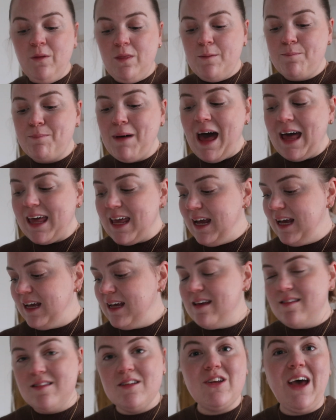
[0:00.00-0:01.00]
The backing
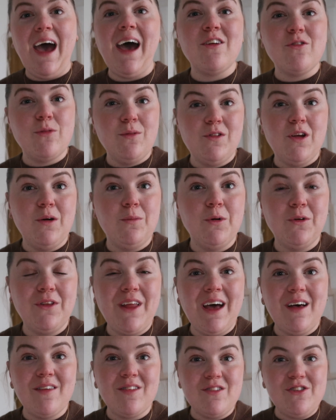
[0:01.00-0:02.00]
is attached with no more
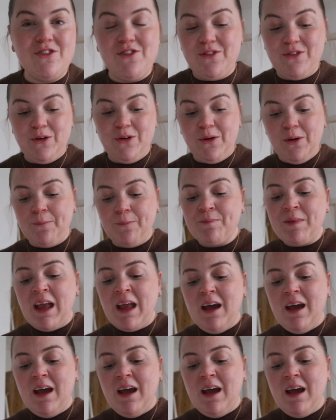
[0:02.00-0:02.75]
nails, as you saw,